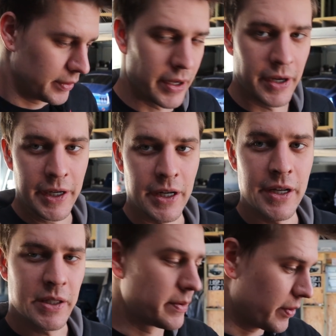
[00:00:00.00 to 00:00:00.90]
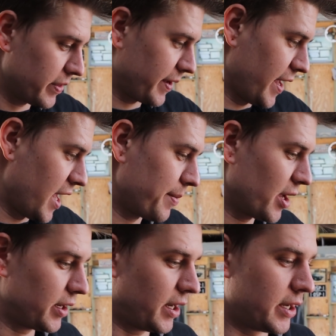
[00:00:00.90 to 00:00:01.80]
Righto guys, so we've got the cam
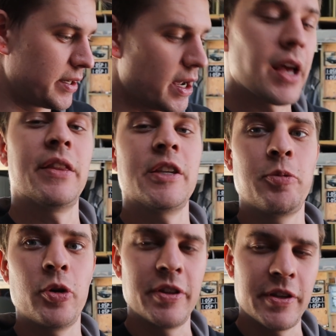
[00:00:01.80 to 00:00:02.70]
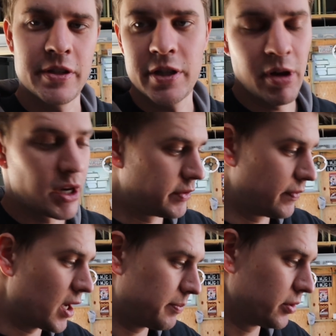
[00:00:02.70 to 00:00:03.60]
out, and at this point this is about as
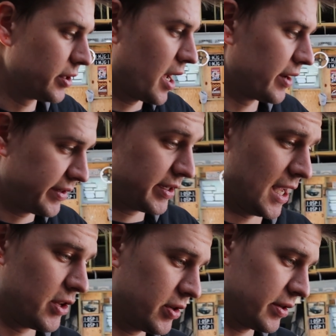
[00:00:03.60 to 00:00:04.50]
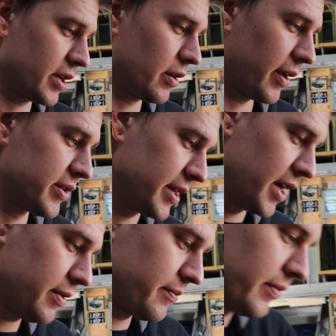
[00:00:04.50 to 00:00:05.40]
far pulled down as this engine is going to get.